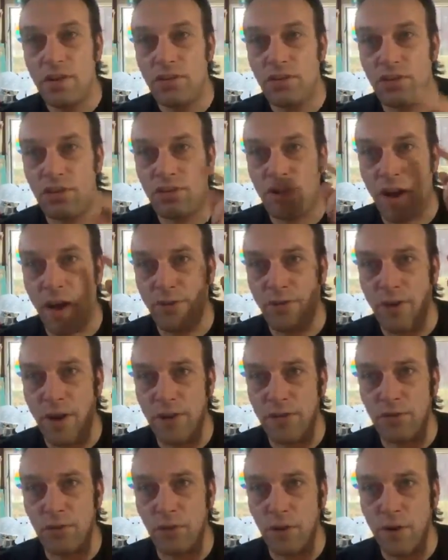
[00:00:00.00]
just after
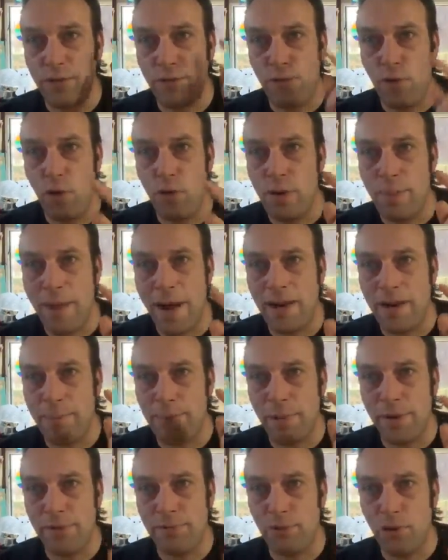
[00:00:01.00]
I saw the four
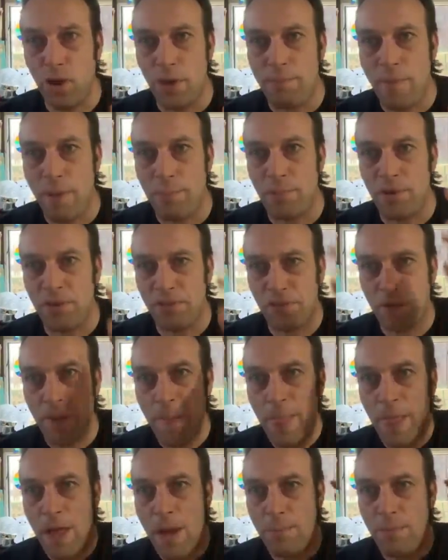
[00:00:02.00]
remaining Pink Floyd members
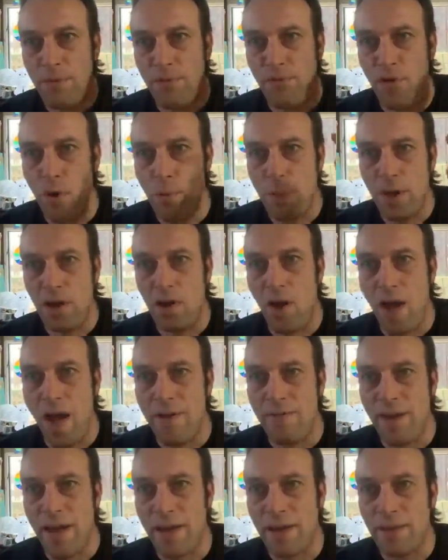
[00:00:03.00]
perform at
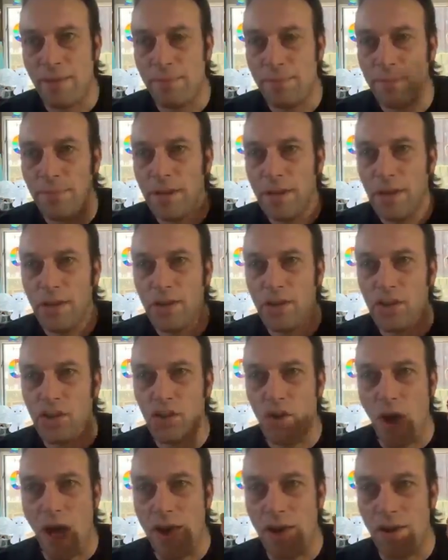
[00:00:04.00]
Live 8.
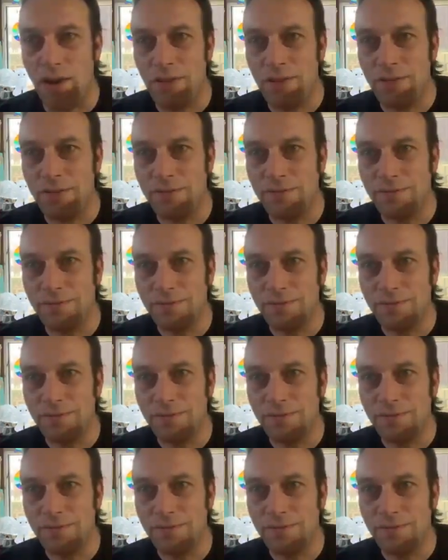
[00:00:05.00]
Shine on.